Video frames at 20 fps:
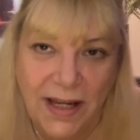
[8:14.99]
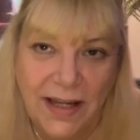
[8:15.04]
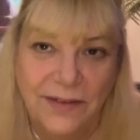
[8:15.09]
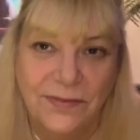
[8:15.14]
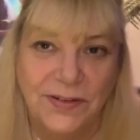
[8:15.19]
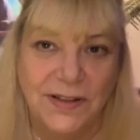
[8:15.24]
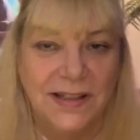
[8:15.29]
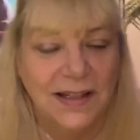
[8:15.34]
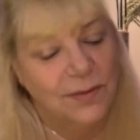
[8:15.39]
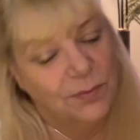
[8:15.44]
If
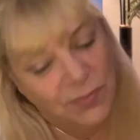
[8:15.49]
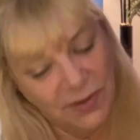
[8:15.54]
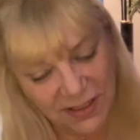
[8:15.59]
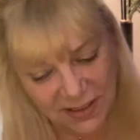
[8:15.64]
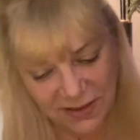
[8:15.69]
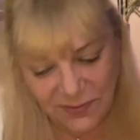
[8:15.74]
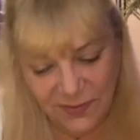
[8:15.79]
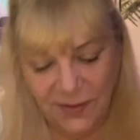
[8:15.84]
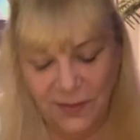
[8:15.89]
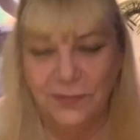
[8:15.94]
it did,
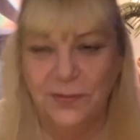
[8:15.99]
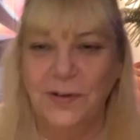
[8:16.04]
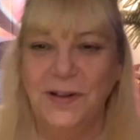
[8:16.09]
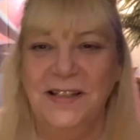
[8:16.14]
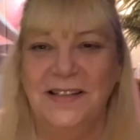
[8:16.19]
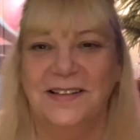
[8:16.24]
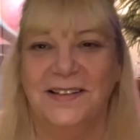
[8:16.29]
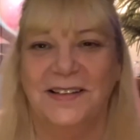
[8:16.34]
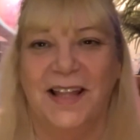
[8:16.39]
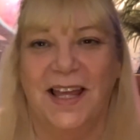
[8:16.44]
please feel free
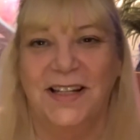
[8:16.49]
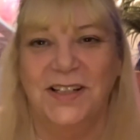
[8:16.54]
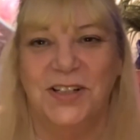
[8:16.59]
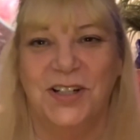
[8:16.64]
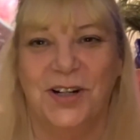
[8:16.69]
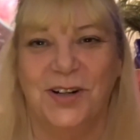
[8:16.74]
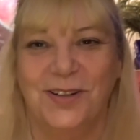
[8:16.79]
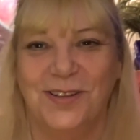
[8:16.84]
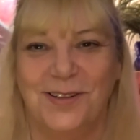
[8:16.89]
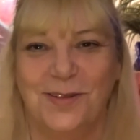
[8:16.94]
to like, share,
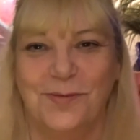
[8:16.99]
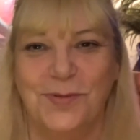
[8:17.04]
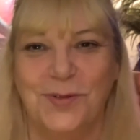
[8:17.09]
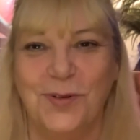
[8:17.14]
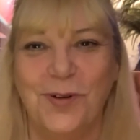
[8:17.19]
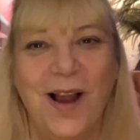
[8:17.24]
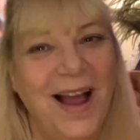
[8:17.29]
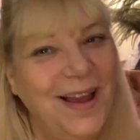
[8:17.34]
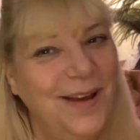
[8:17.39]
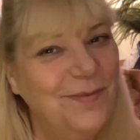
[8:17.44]
and
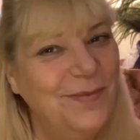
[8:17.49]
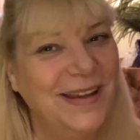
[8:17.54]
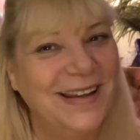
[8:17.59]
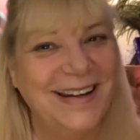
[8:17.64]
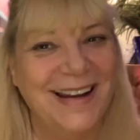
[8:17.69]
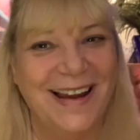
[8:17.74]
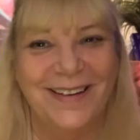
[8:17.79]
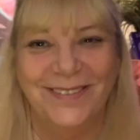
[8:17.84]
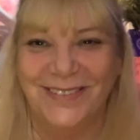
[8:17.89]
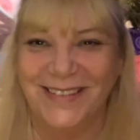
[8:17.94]
subscribe, and
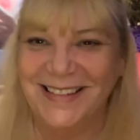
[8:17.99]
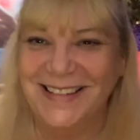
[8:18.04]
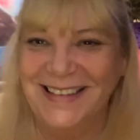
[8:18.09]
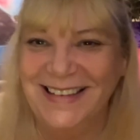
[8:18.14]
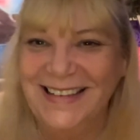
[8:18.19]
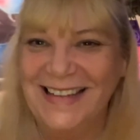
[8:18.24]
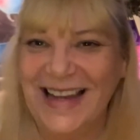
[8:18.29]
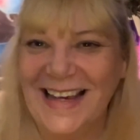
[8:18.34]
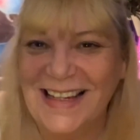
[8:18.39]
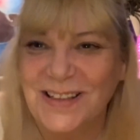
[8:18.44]
I will see you
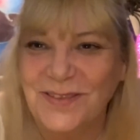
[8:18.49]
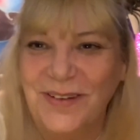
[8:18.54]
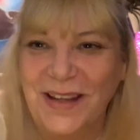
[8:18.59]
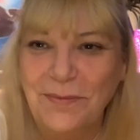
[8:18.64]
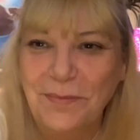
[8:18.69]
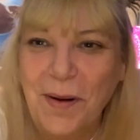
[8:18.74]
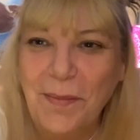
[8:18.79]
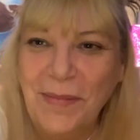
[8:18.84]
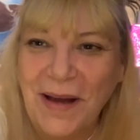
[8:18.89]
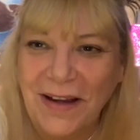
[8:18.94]
next week.
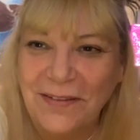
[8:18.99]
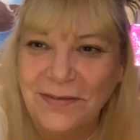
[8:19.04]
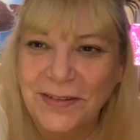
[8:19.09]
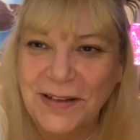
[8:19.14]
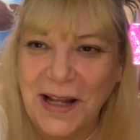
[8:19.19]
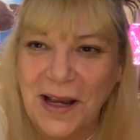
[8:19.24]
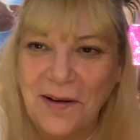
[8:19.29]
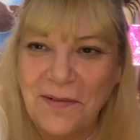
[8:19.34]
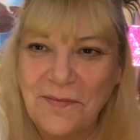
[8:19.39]
Bye-bye for now.